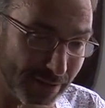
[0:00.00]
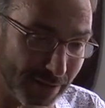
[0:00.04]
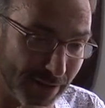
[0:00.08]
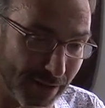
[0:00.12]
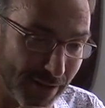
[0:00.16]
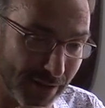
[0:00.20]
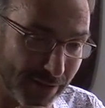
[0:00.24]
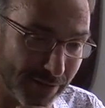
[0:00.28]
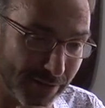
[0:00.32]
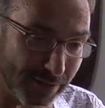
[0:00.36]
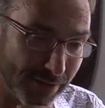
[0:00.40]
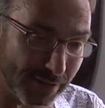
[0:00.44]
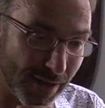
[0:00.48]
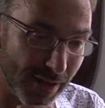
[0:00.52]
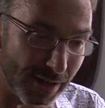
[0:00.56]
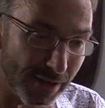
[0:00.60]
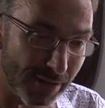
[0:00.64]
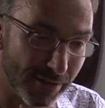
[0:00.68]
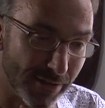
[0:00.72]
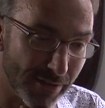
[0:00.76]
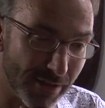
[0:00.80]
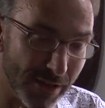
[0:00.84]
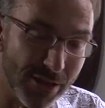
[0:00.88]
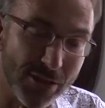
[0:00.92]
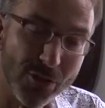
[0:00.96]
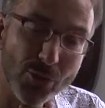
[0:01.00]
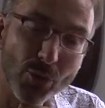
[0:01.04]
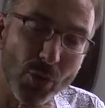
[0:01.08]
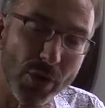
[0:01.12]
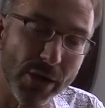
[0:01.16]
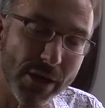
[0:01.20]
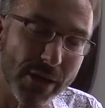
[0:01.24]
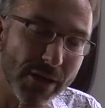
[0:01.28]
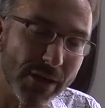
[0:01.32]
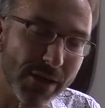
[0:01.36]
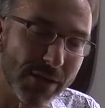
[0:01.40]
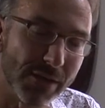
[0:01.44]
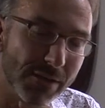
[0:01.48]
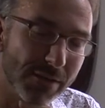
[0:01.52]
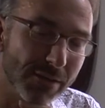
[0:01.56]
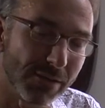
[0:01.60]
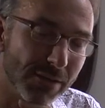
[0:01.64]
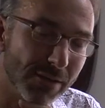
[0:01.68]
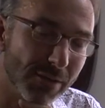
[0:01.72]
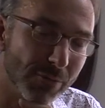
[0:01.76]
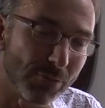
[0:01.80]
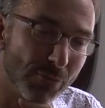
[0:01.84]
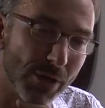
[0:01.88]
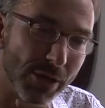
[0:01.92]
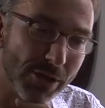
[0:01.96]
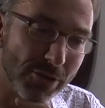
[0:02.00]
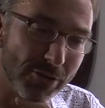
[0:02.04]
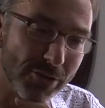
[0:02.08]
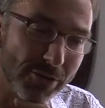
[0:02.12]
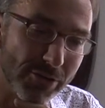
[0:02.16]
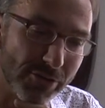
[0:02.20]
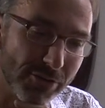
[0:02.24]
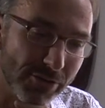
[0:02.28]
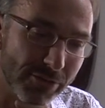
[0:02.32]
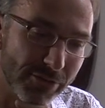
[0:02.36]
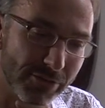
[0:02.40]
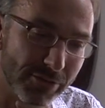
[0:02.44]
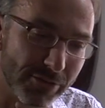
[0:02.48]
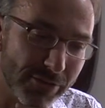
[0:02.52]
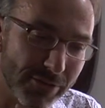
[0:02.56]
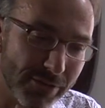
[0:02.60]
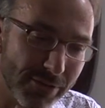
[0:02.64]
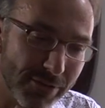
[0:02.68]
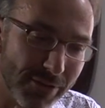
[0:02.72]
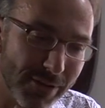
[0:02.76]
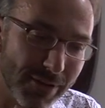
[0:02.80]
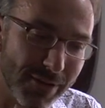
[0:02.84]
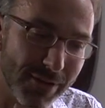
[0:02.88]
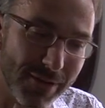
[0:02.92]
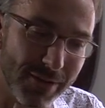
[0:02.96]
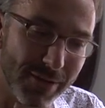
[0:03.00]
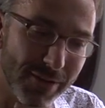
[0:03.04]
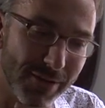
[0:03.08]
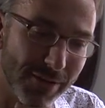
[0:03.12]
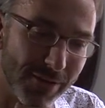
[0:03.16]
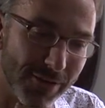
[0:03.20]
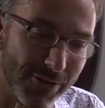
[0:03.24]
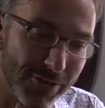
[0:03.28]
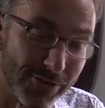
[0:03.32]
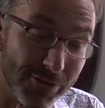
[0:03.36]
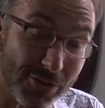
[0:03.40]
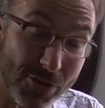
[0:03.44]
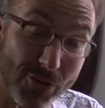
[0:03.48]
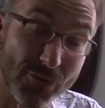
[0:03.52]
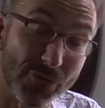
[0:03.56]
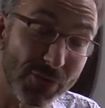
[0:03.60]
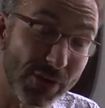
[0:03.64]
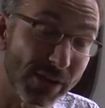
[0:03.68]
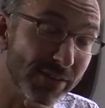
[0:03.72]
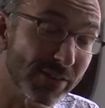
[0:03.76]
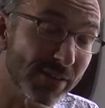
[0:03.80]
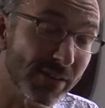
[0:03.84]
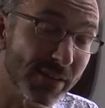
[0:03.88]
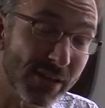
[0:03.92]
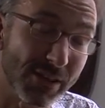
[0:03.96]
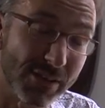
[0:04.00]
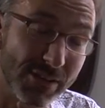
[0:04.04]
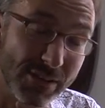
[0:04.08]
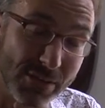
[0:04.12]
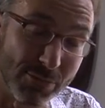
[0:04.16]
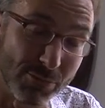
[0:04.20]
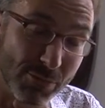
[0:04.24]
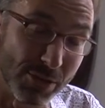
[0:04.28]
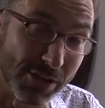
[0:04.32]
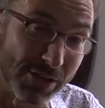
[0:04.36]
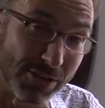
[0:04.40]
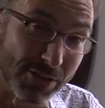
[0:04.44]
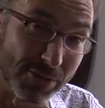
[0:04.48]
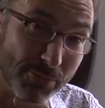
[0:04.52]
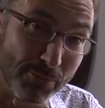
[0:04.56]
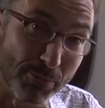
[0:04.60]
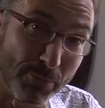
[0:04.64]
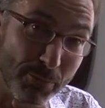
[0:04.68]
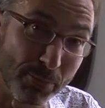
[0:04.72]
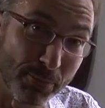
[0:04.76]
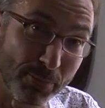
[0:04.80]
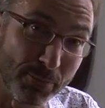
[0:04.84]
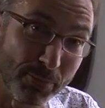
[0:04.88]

that's I think why biologists are so fascinated by them.